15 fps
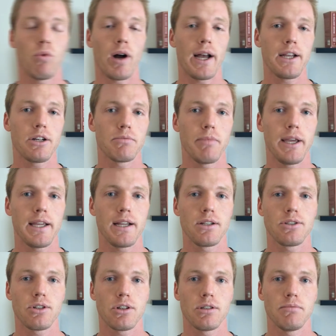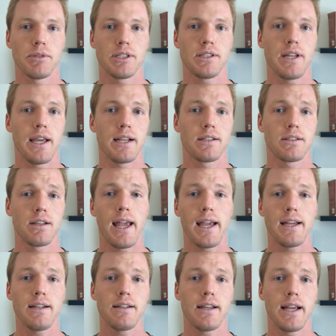why you're making certain mistakes.
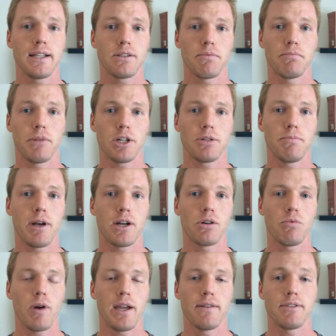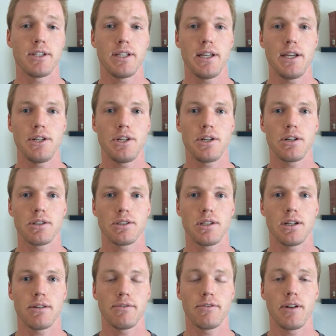And it's a much better way of teaching
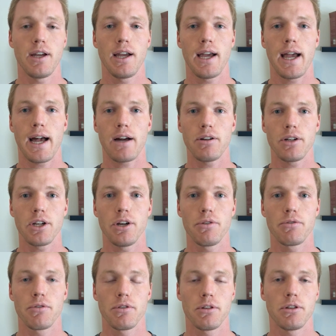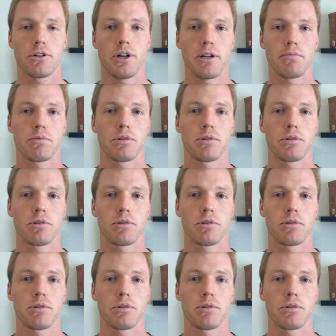yourself how to go through the learning